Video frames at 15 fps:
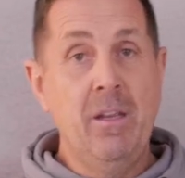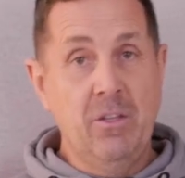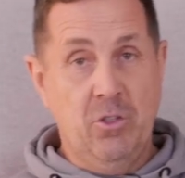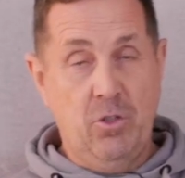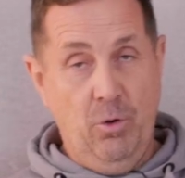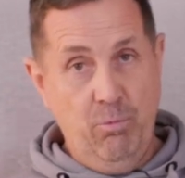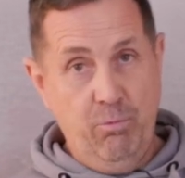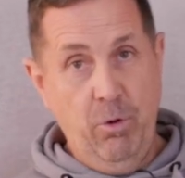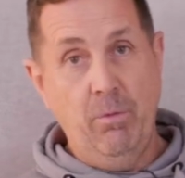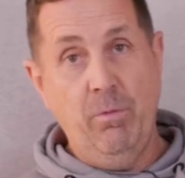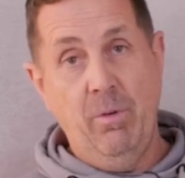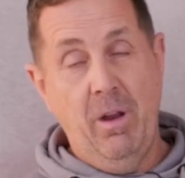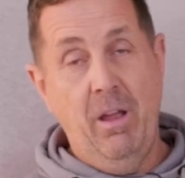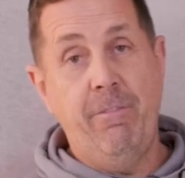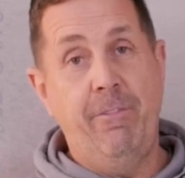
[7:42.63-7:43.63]
So
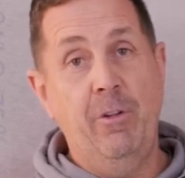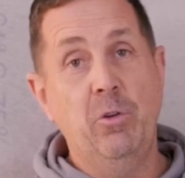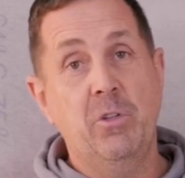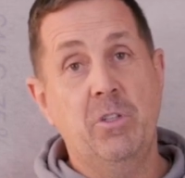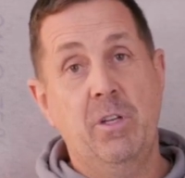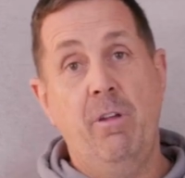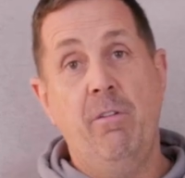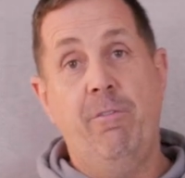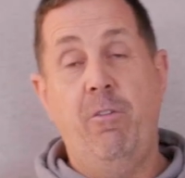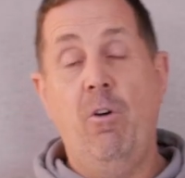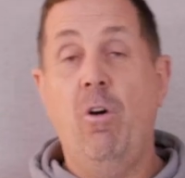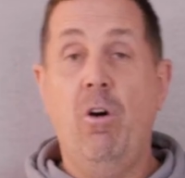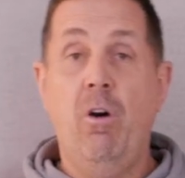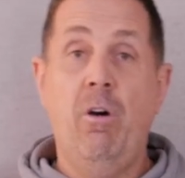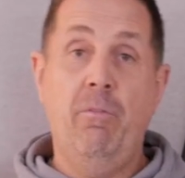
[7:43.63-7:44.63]
run a filter
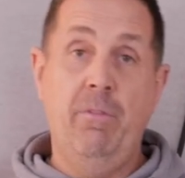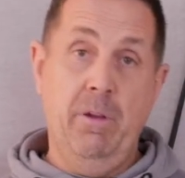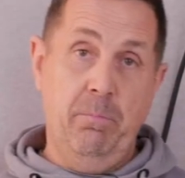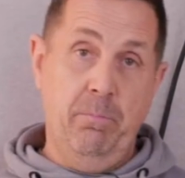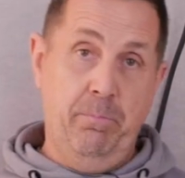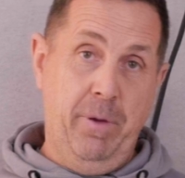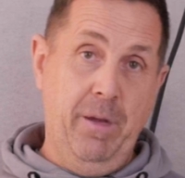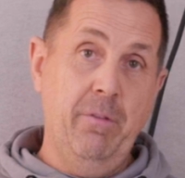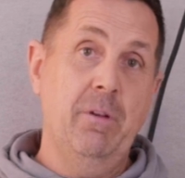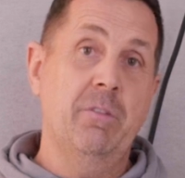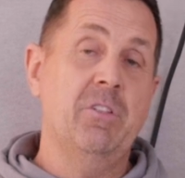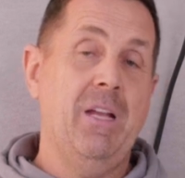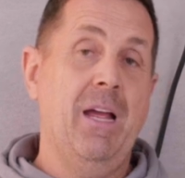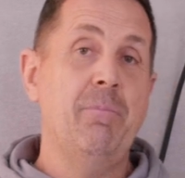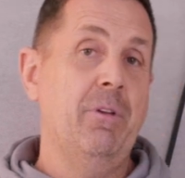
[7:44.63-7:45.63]
for the period
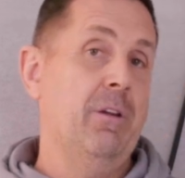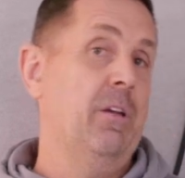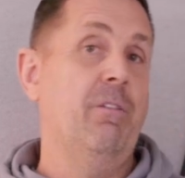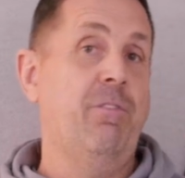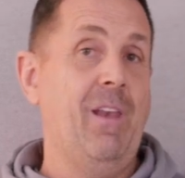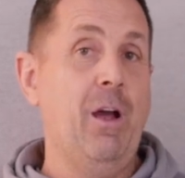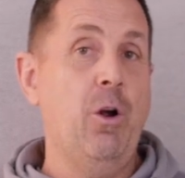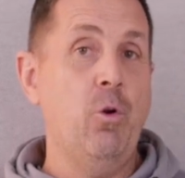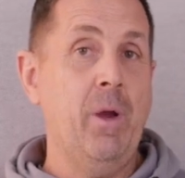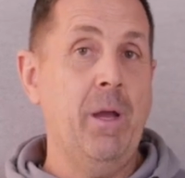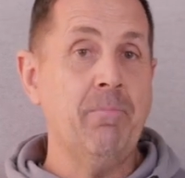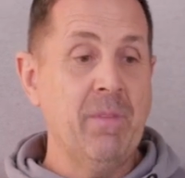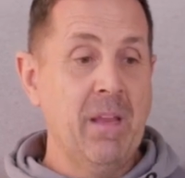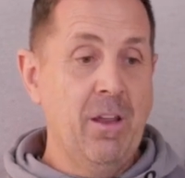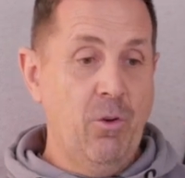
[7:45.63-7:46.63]
of time that you're
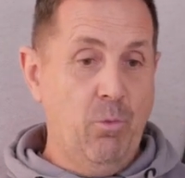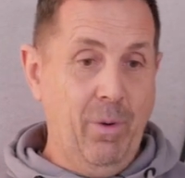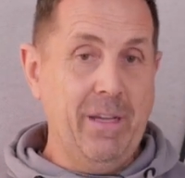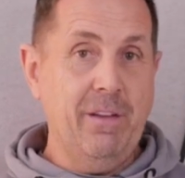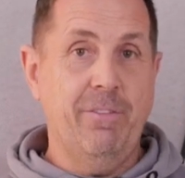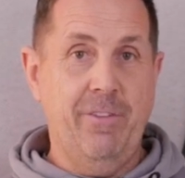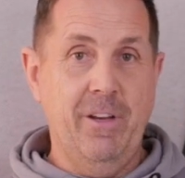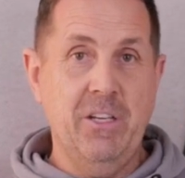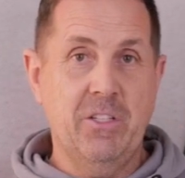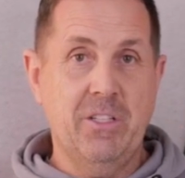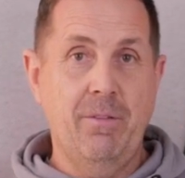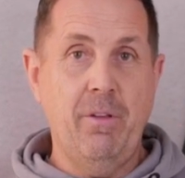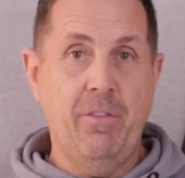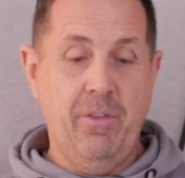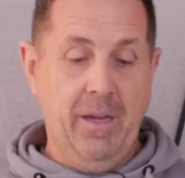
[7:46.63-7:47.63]
flowering. When you've finished
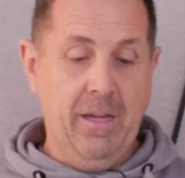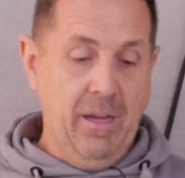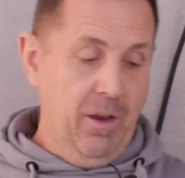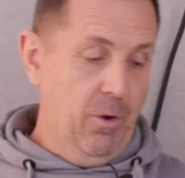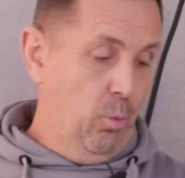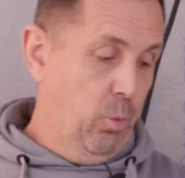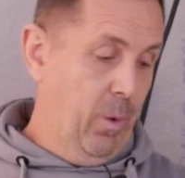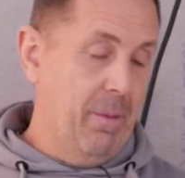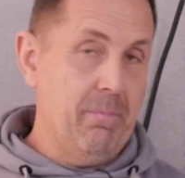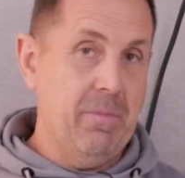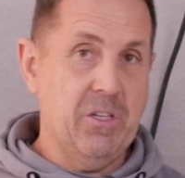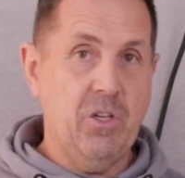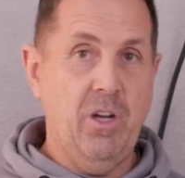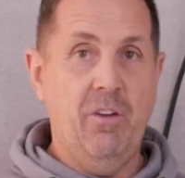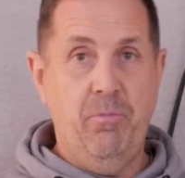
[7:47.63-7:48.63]
everything, whip
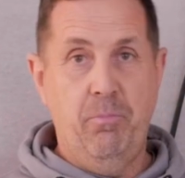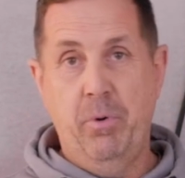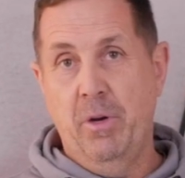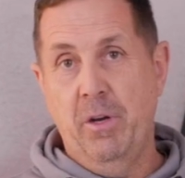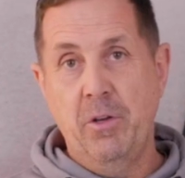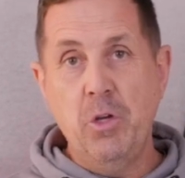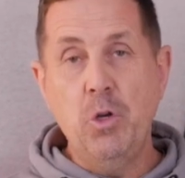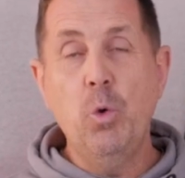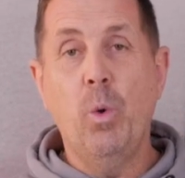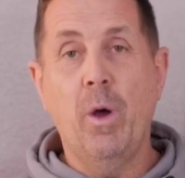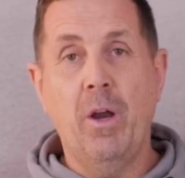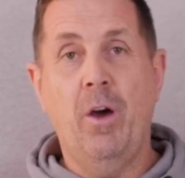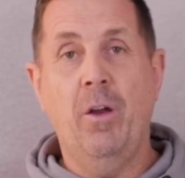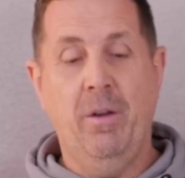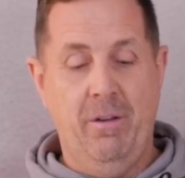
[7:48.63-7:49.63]
this off, put a new
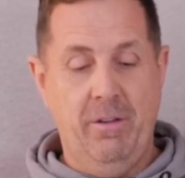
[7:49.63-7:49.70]
one on.